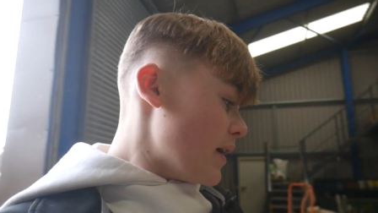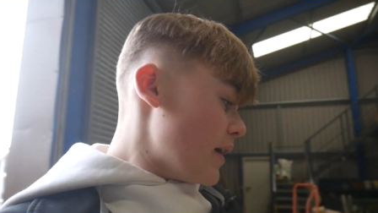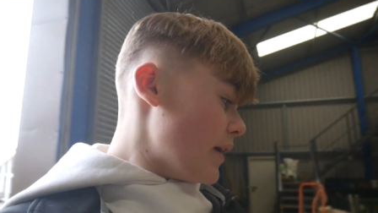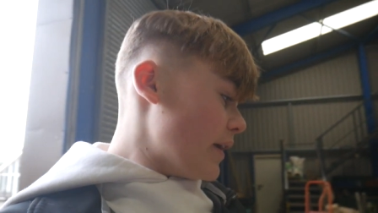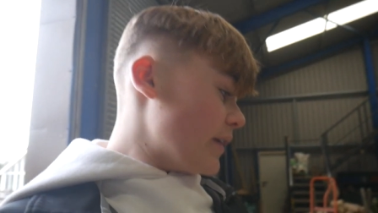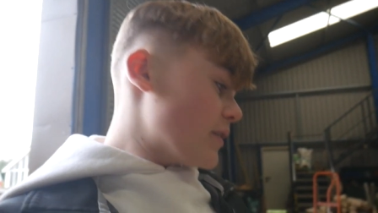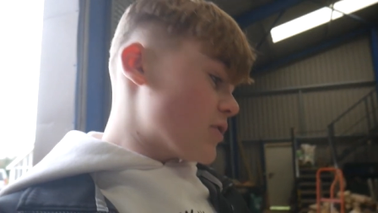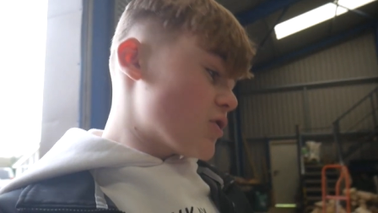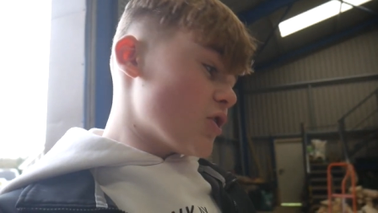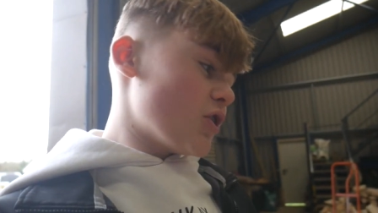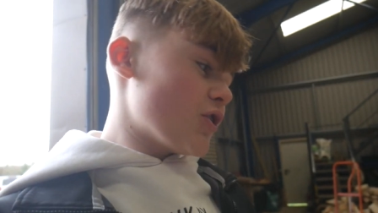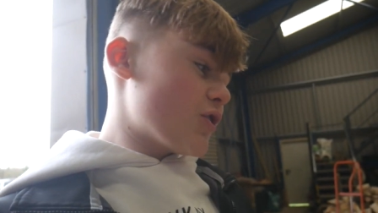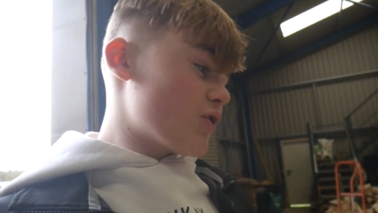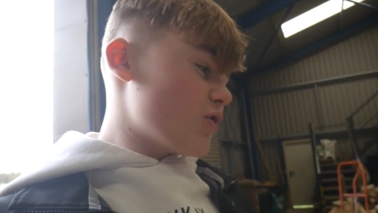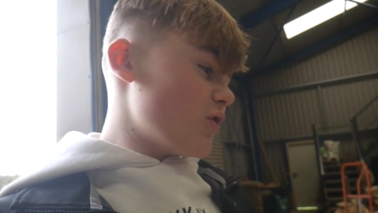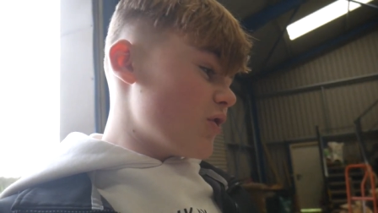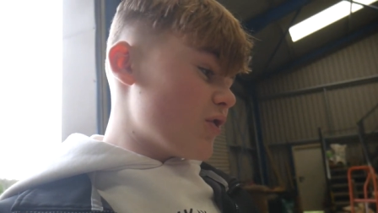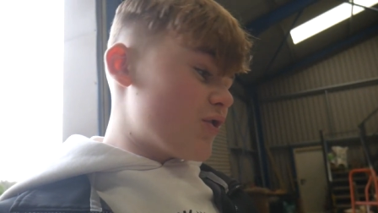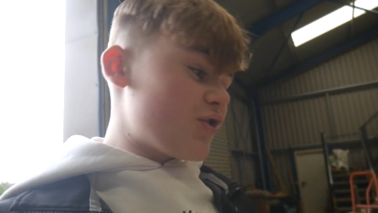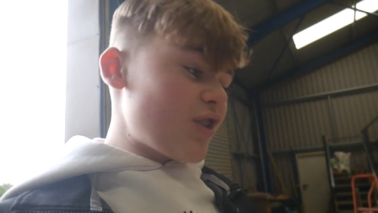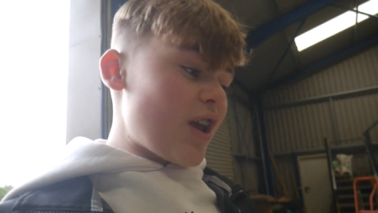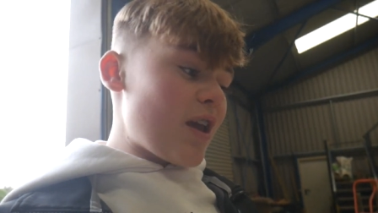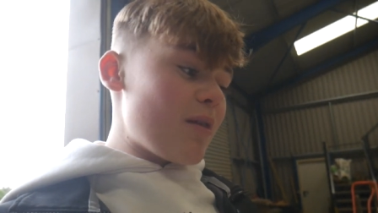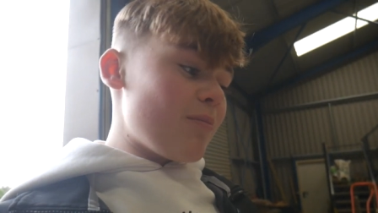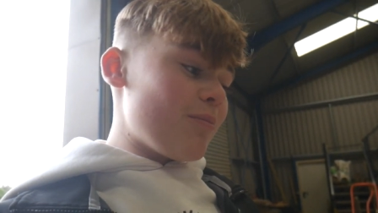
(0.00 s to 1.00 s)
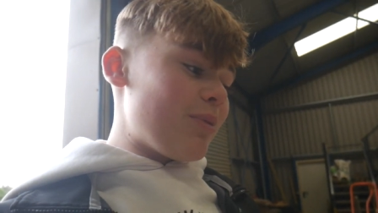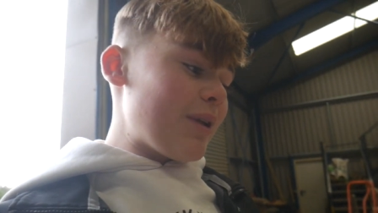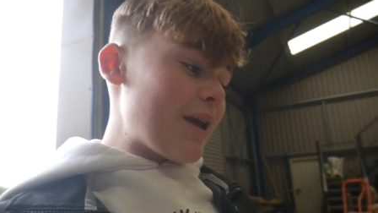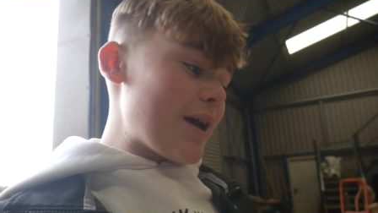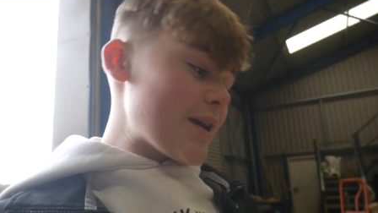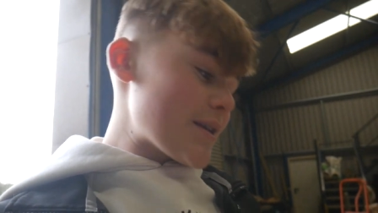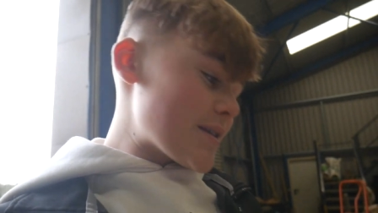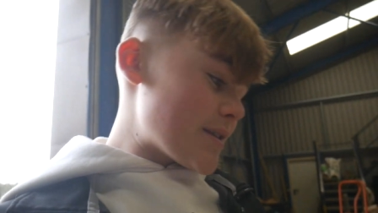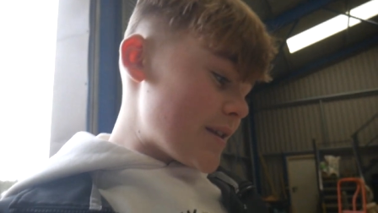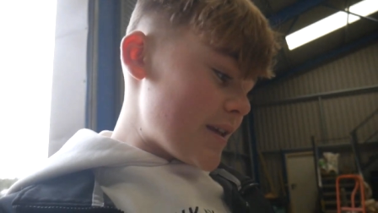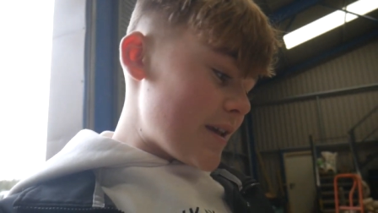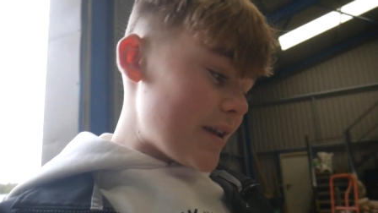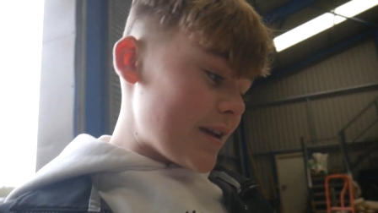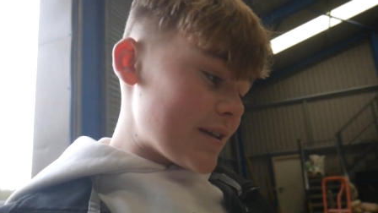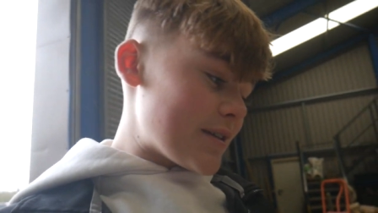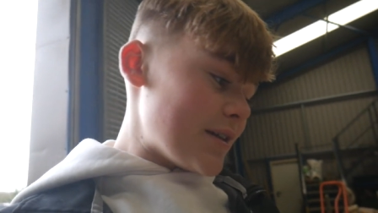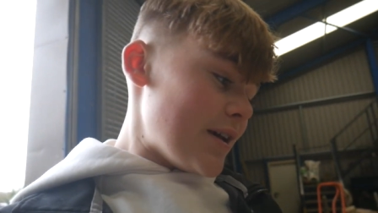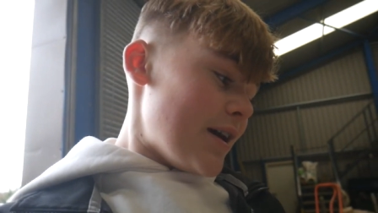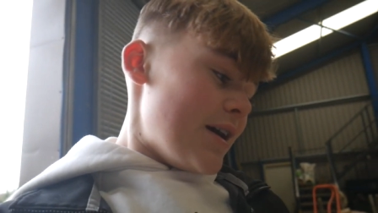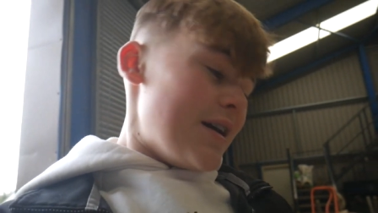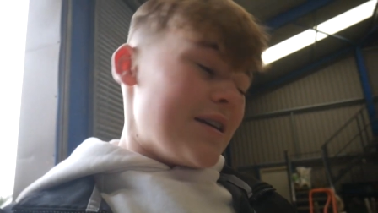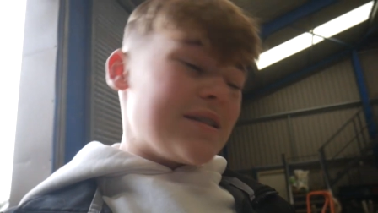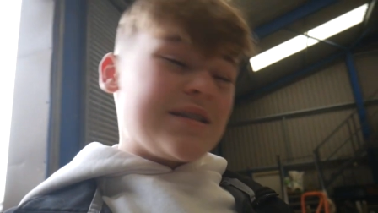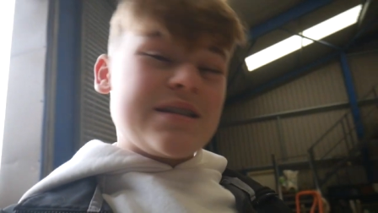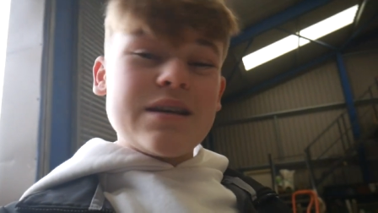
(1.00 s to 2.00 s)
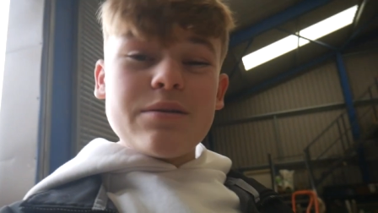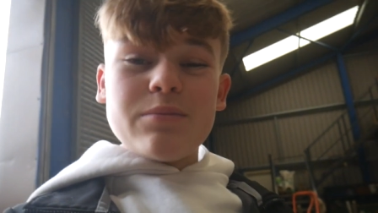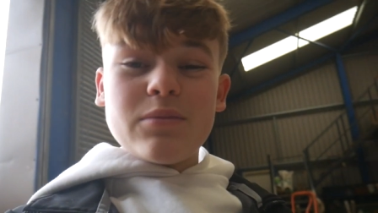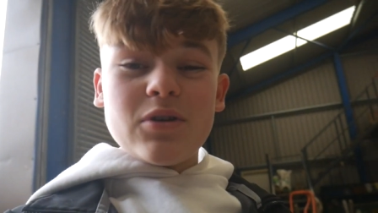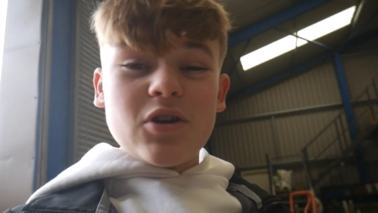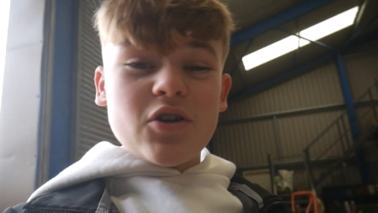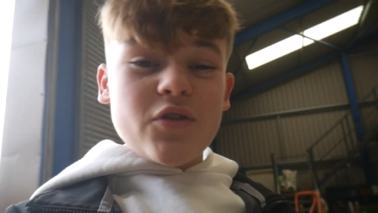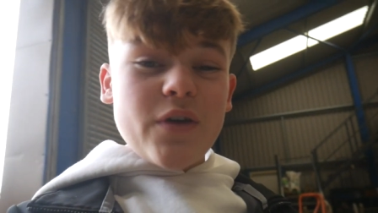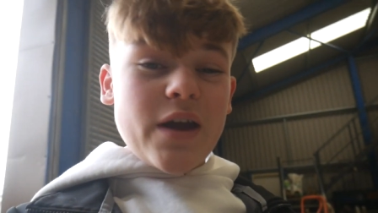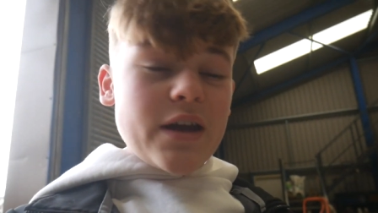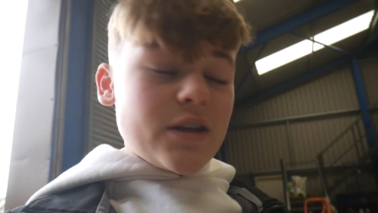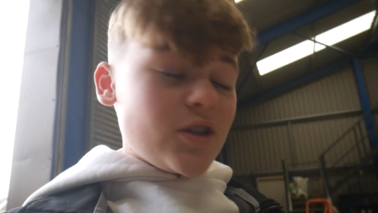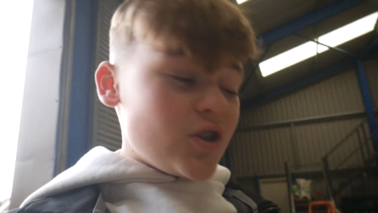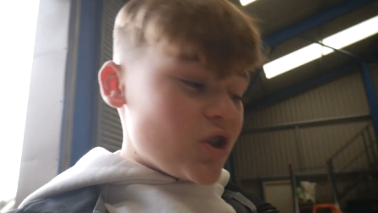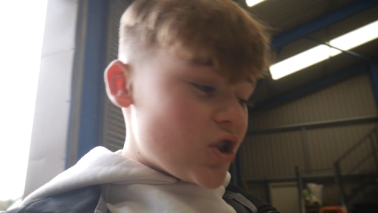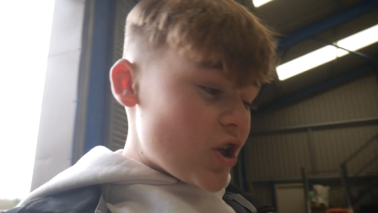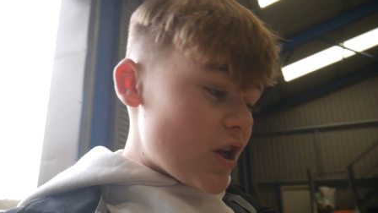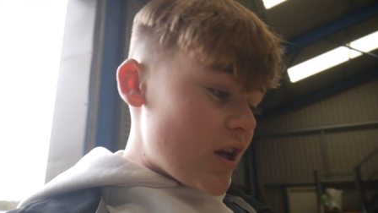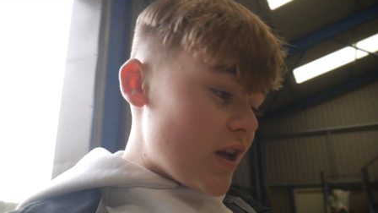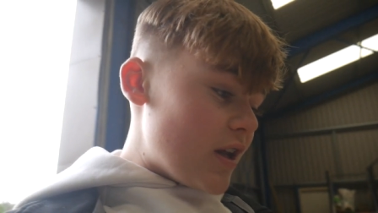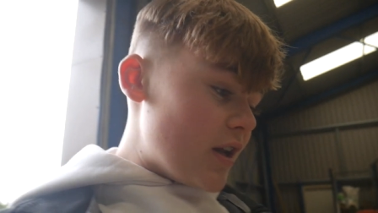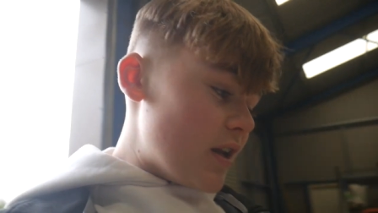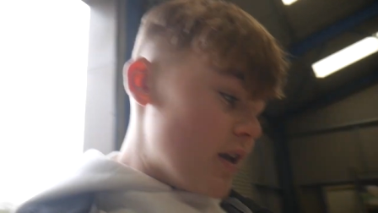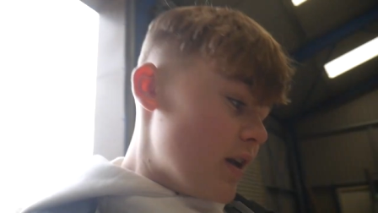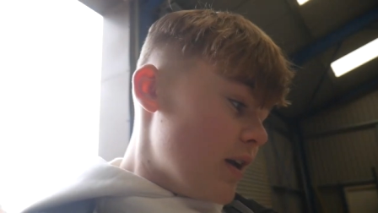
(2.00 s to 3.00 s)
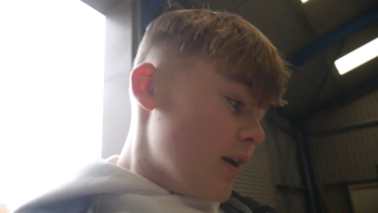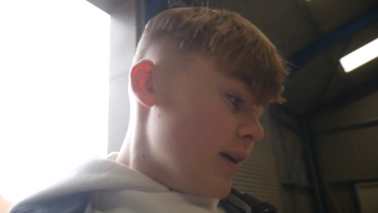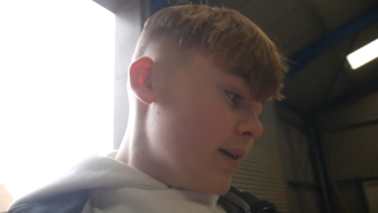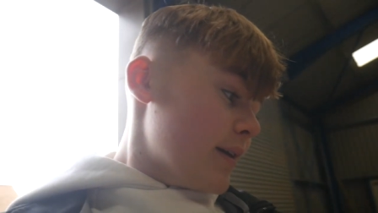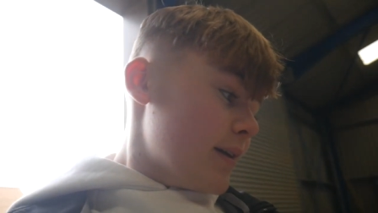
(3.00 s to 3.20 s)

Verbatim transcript: it's just got the same plastics, similar engine,